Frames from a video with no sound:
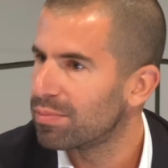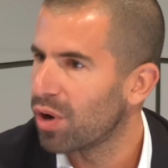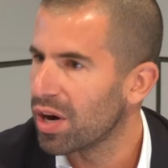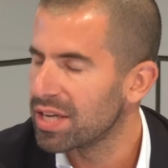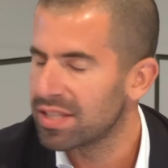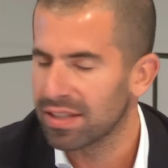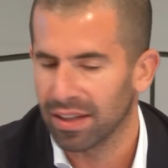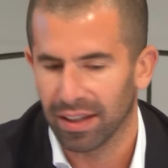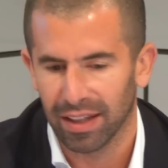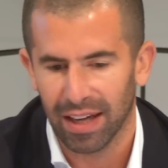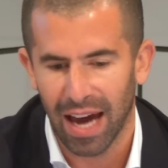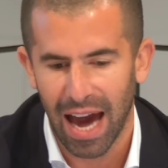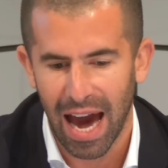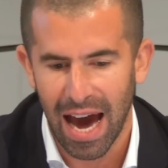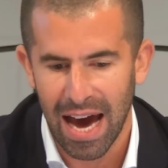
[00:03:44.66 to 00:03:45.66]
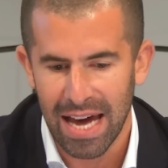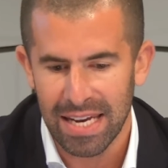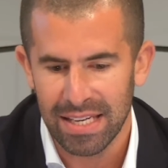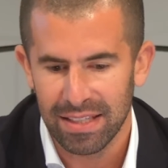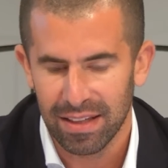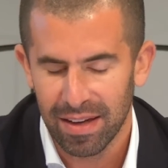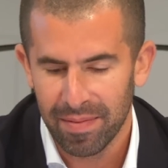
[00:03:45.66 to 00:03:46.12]
pricing
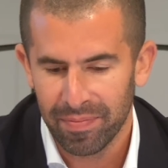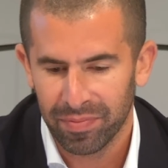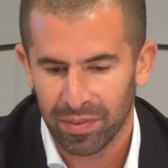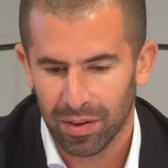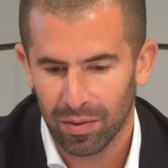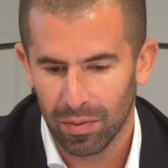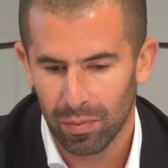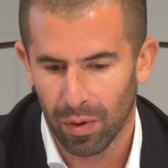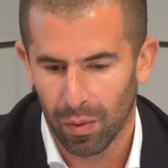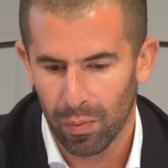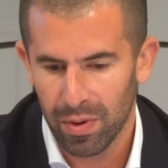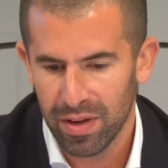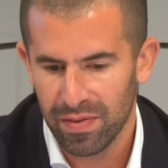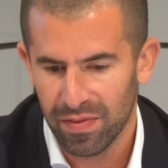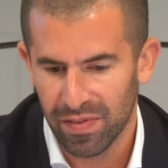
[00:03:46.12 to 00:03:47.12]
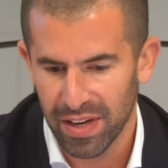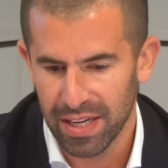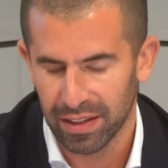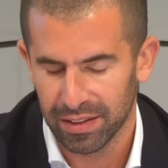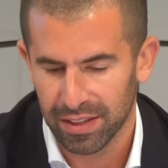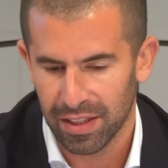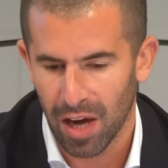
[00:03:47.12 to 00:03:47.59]
and what we
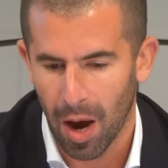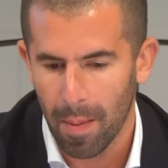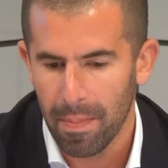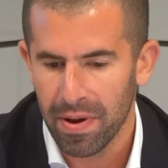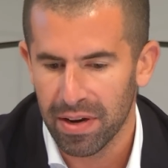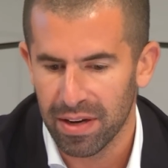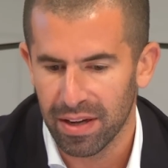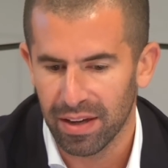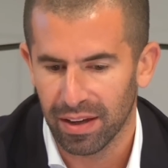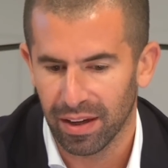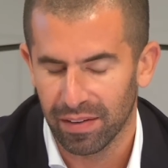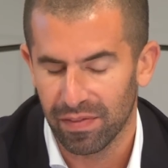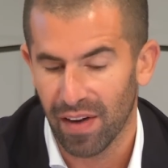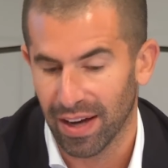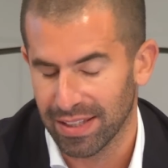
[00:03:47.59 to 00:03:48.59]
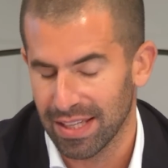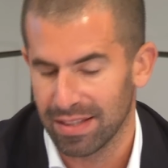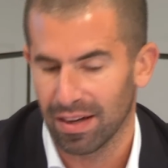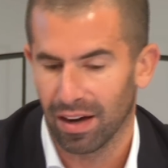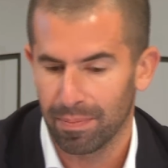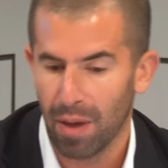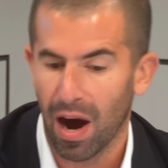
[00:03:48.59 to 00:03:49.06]
feel as a company, in fact, it's
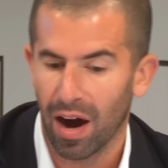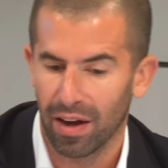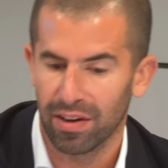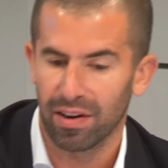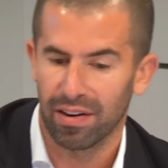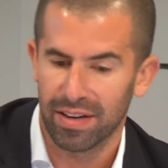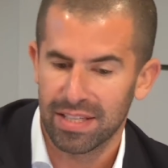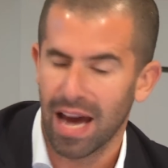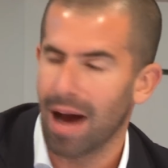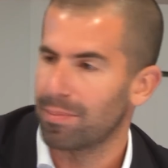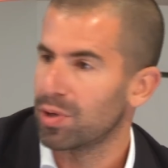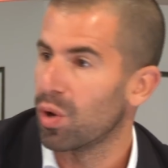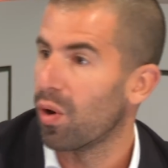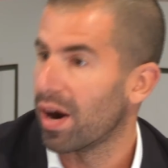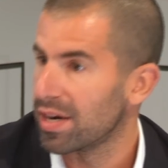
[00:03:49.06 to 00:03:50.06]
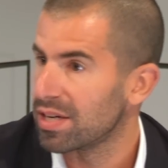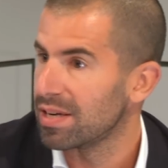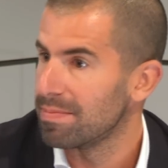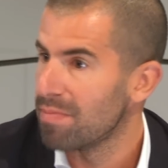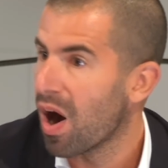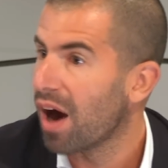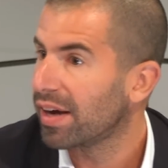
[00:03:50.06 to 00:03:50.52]
our partner Adapt who are actually
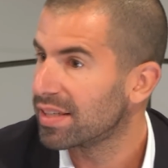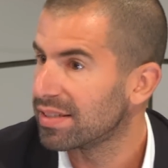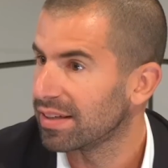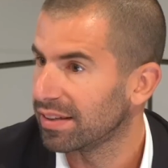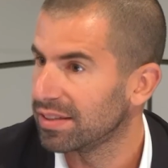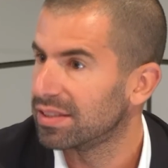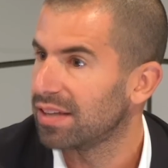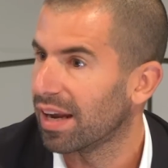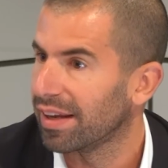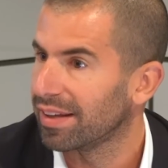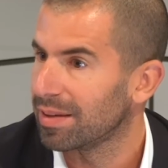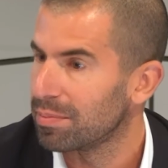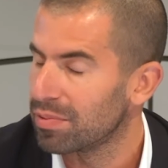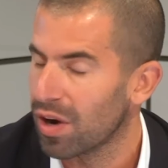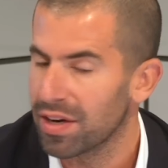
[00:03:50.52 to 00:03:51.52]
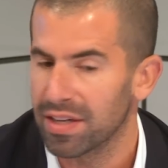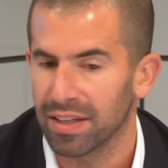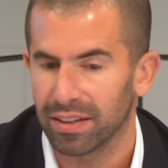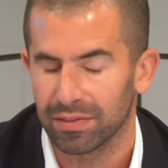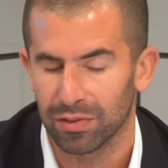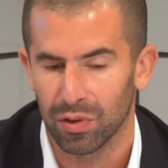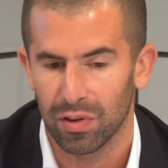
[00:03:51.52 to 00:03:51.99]
marketing and selling the
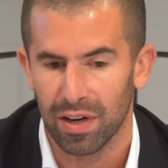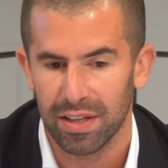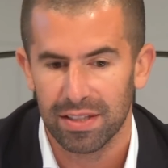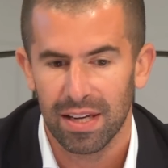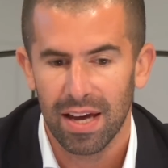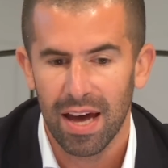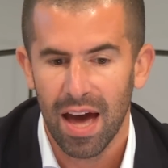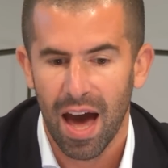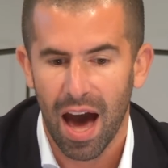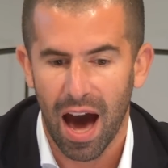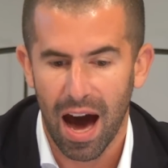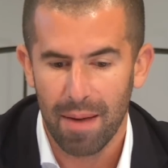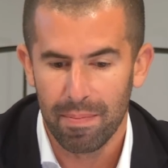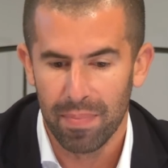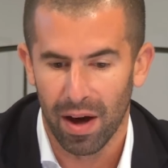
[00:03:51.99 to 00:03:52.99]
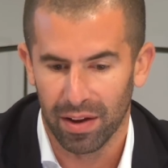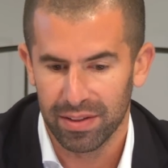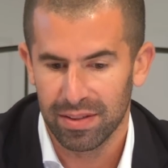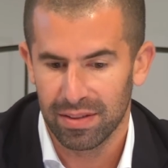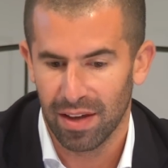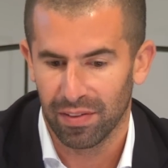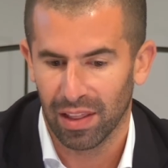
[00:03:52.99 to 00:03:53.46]
product for us, but
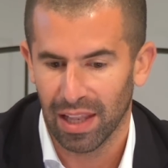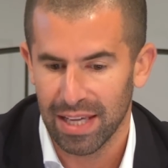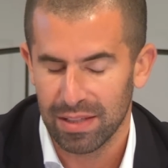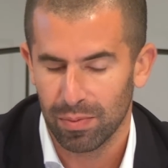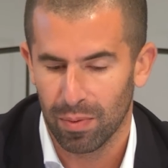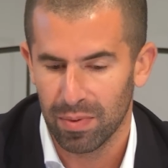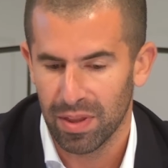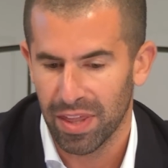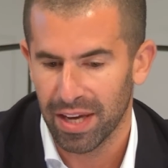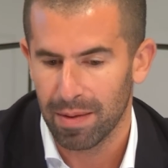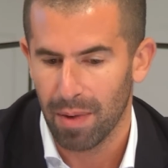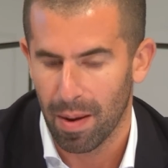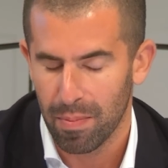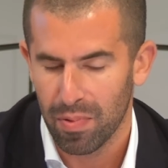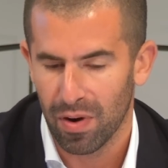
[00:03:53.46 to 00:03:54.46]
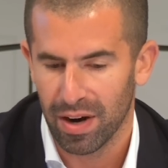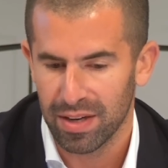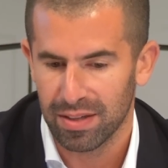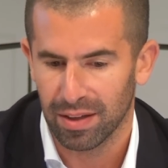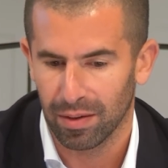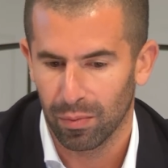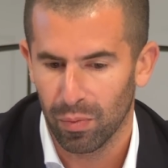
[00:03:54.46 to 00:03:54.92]
nevertheless, when we think about
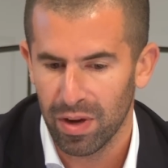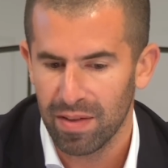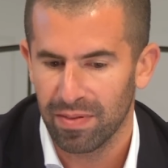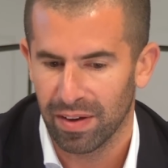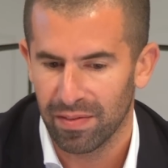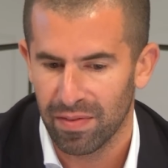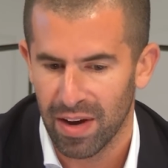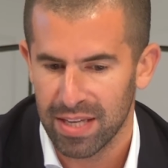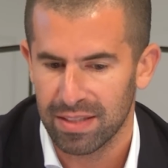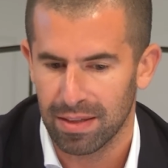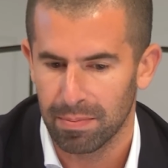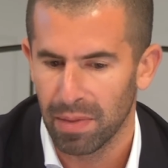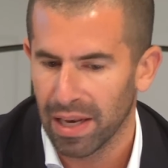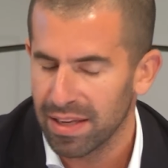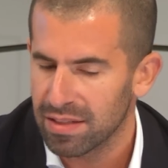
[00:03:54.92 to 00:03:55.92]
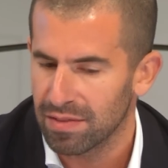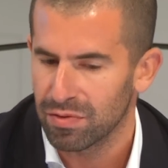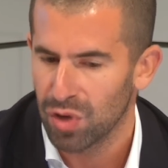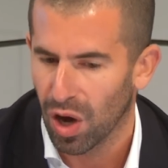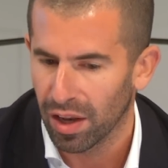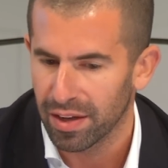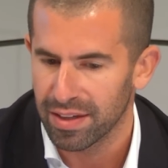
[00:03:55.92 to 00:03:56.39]
pricing, we've invested millions of
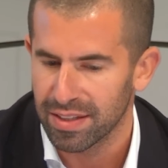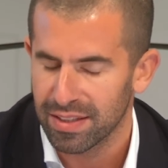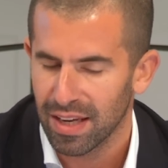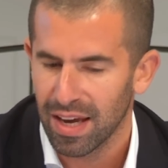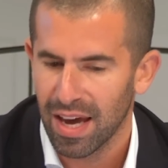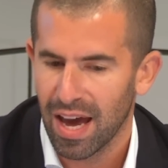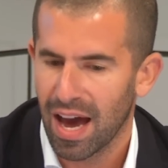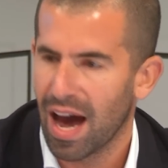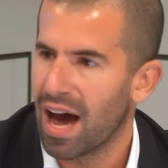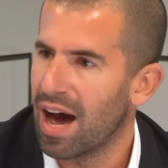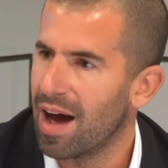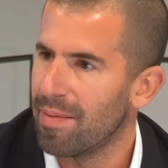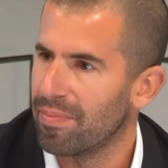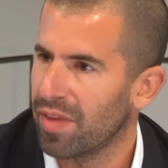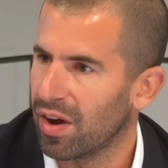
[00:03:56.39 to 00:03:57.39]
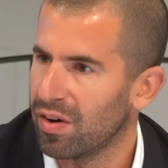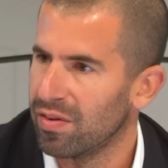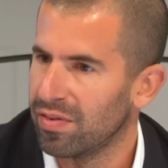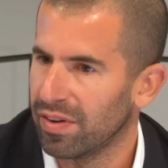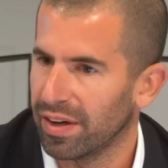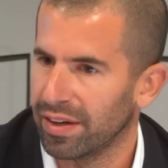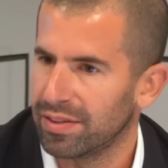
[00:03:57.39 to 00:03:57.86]
dollars um,
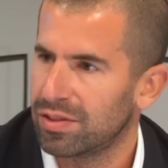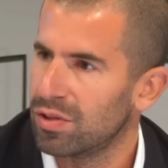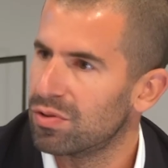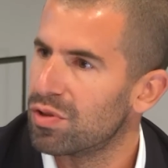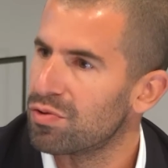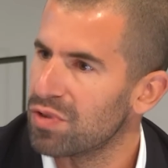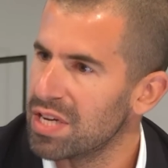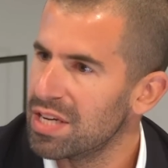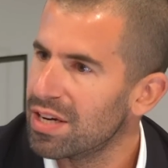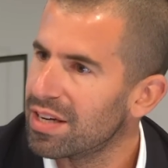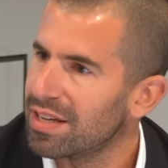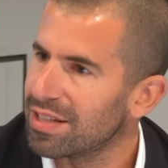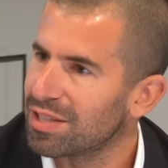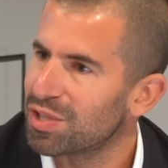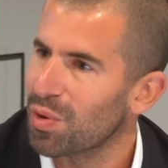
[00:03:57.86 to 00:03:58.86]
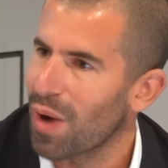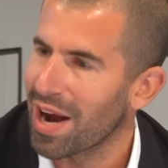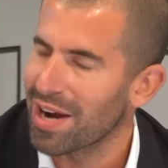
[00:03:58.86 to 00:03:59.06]
over two to three years to